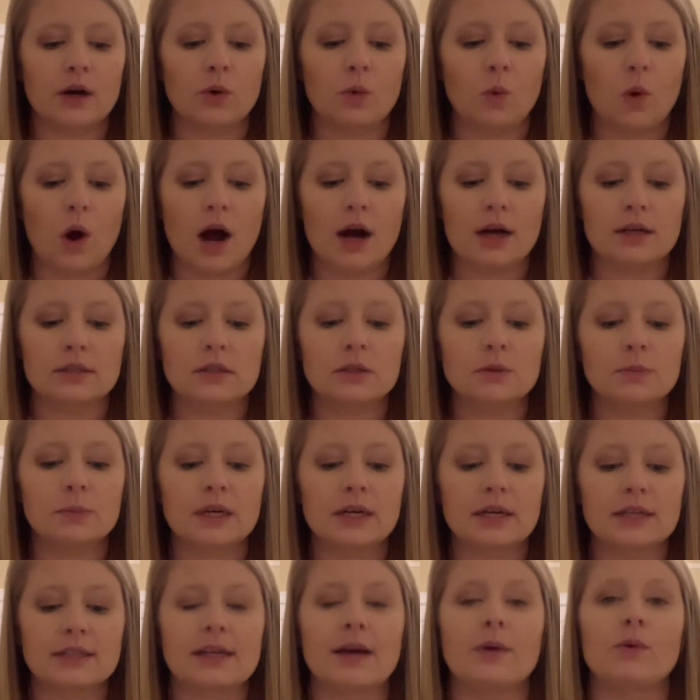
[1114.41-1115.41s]
wands
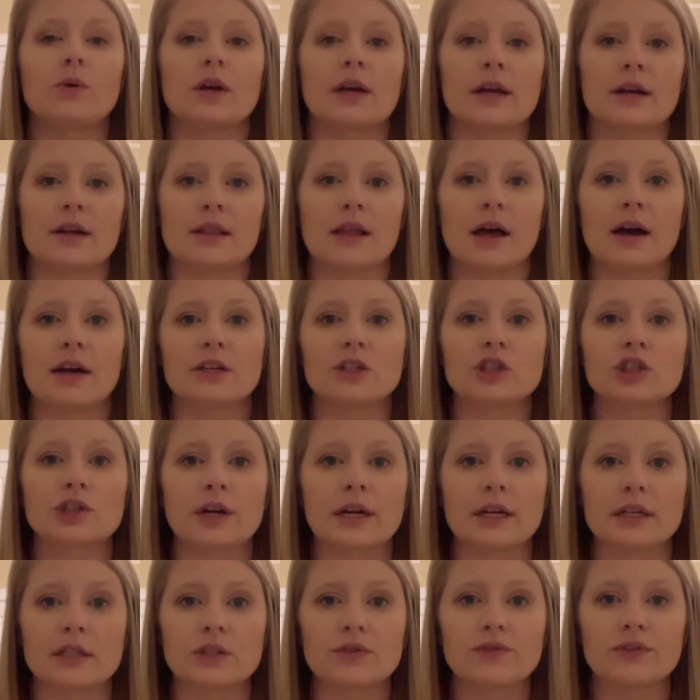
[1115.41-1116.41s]
because I will get a lot of
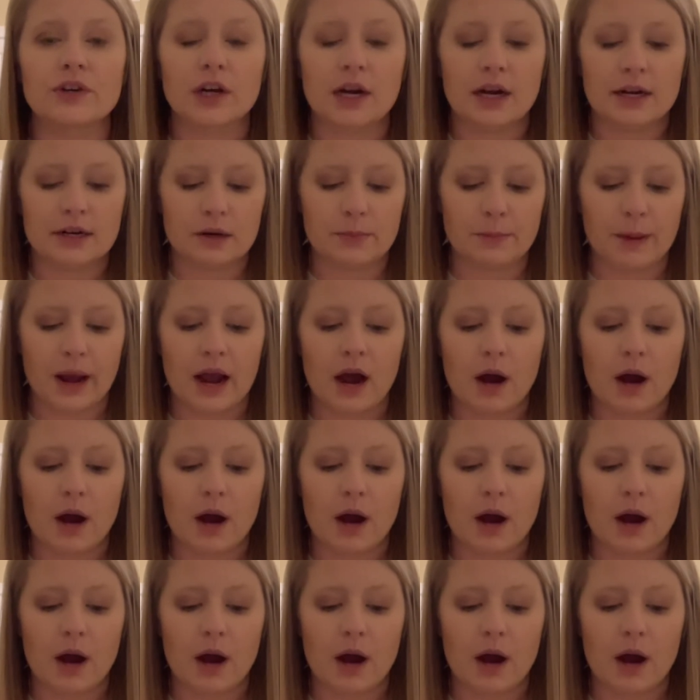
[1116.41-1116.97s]
transfer onto my